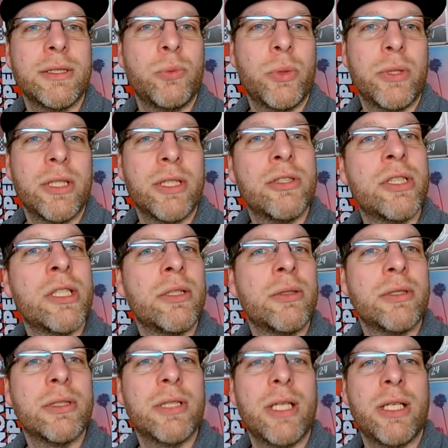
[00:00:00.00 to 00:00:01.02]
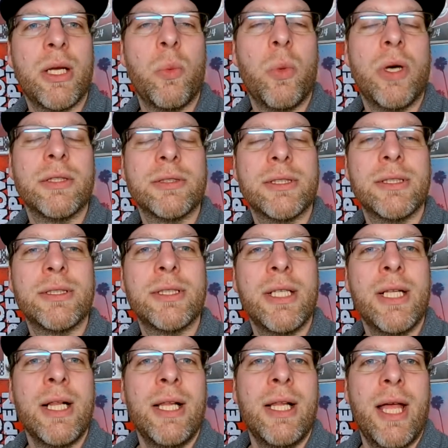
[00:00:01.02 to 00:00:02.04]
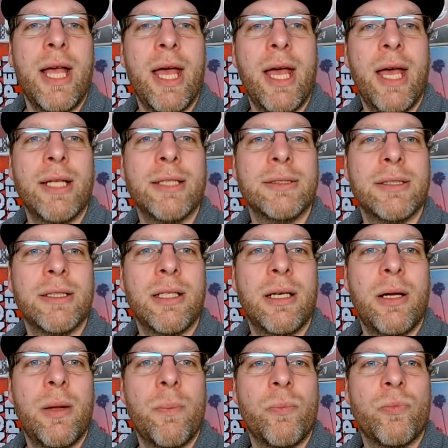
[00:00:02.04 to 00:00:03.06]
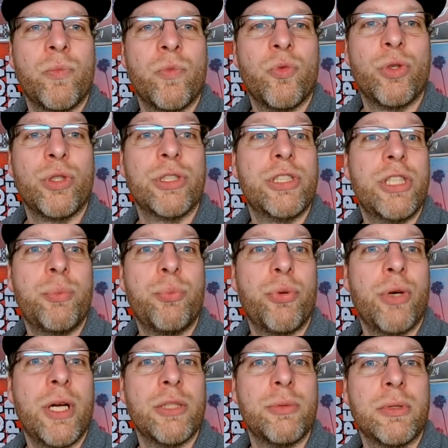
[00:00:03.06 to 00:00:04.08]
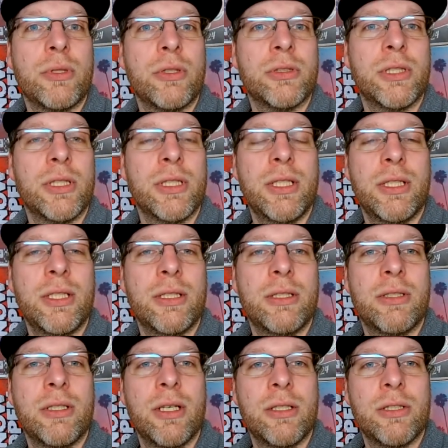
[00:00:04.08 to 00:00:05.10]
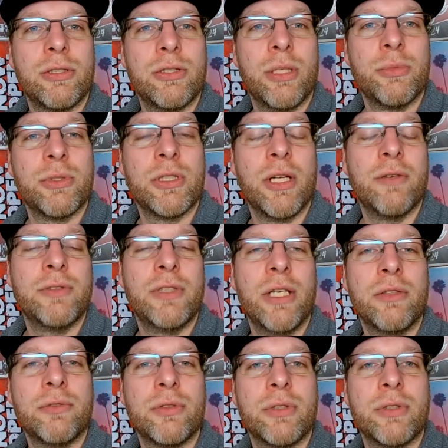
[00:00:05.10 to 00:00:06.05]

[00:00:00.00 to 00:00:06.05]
with the interior that I wanted, and for a cheap price because it needed some stuff done for